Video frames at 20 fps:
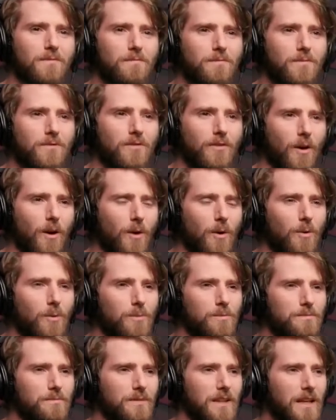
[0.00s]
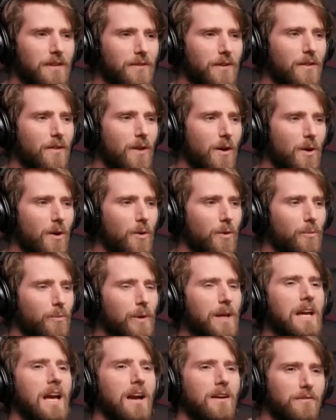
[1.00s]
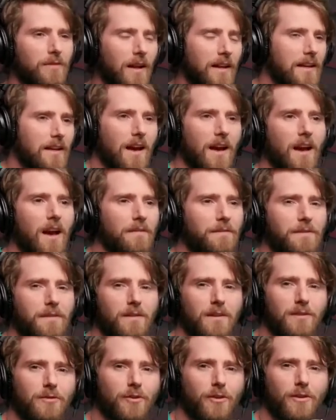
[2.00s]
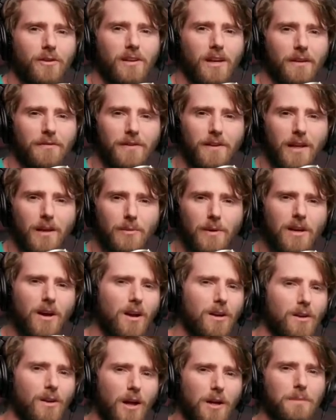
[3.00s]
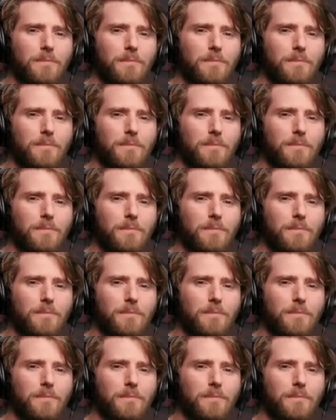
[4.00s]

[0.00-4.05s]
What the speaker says: so even though we have like, internally, I feel like we got a lot